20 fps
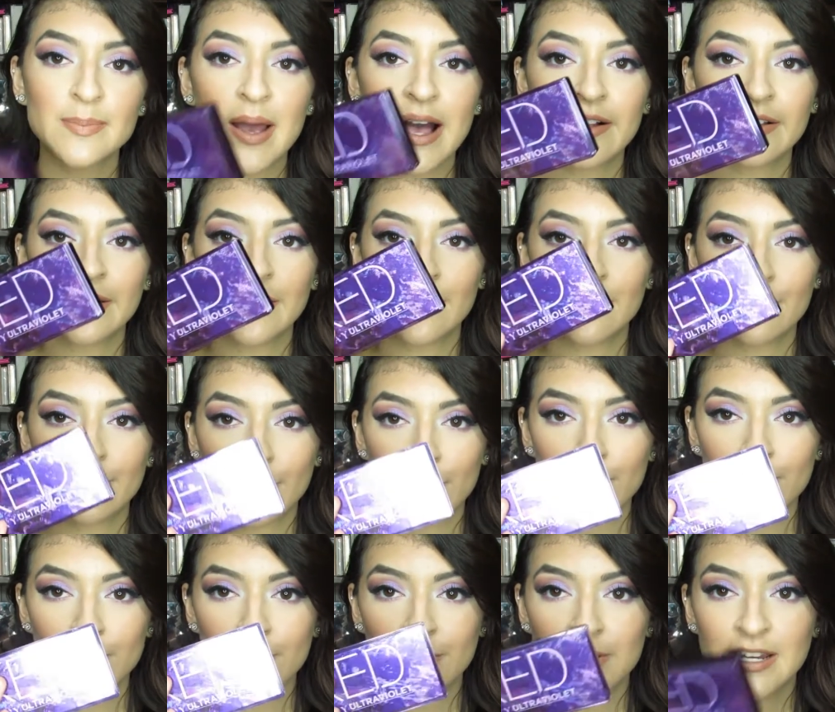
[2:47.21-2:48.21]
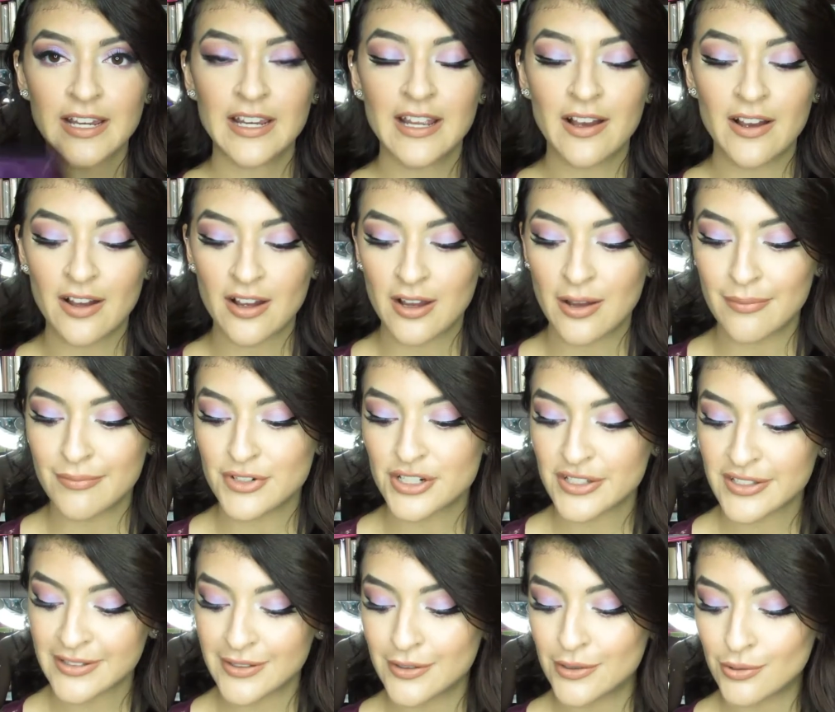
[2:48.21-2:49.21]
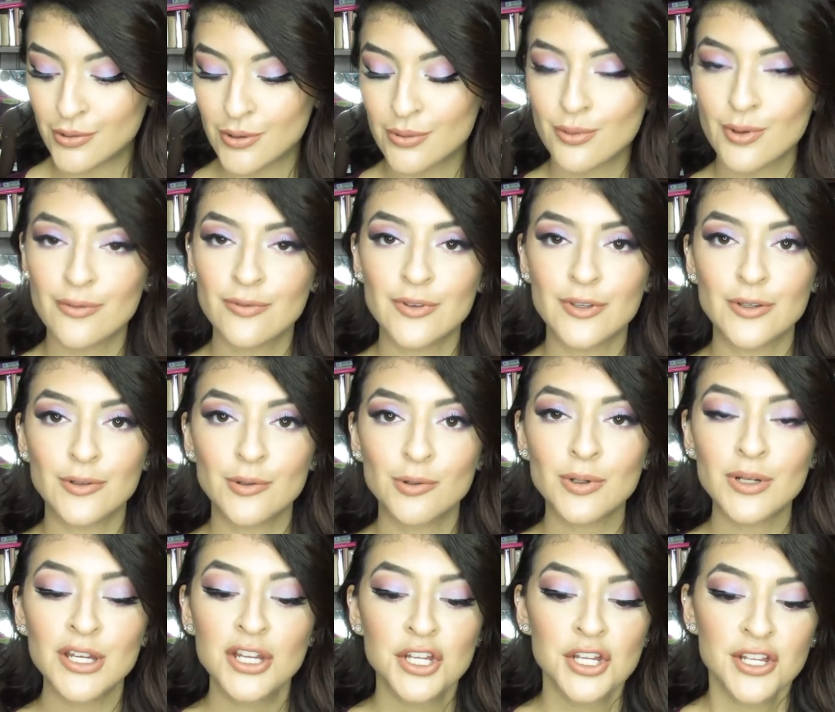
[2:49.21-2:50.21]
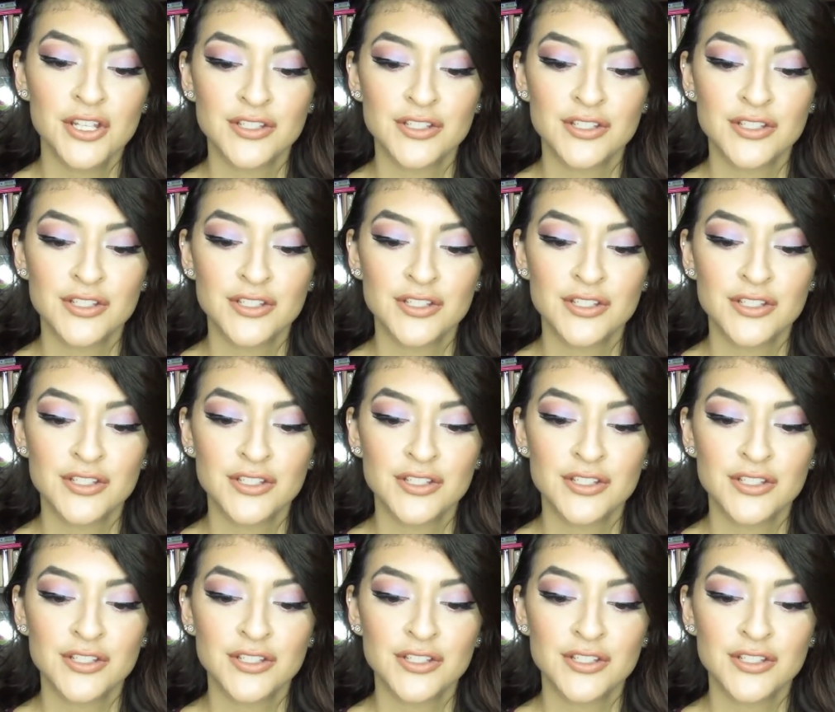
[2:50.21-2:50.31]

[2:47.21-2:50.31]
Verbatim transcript: palette for free um, just to do a review.